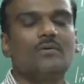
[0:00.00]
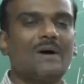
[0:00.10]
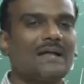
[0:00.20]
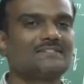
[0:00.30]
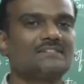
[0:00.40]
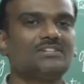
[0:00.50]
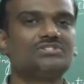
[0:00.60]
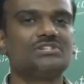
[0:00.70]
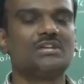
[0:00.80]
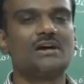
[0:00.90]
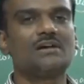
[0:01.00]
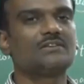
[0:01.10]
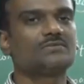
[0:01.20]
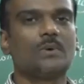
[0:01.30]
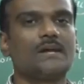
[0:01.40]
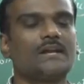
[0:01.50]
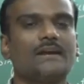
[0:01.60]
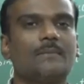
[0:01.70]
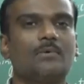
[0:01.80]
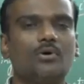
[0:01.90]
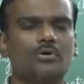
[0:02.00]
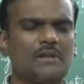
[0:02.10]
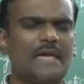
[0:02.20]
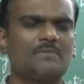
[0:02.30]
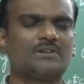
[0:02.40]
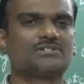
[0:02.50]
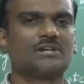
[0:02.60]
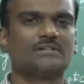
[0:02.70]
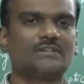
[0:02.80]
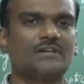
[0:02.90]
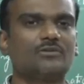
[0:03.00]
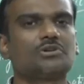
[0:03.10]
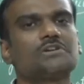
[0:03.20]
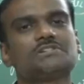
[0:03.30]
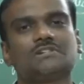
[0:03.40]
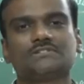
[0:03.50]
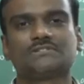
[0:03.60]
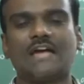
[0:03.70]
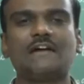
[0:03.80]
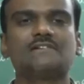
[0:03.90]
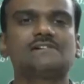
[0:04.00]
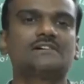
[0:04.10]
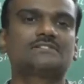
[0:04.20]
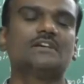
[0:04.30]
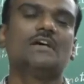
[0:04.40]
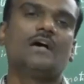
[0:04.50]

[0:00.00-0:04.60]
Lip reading: whereas an engineer is worried about dimensions, annotations, standards,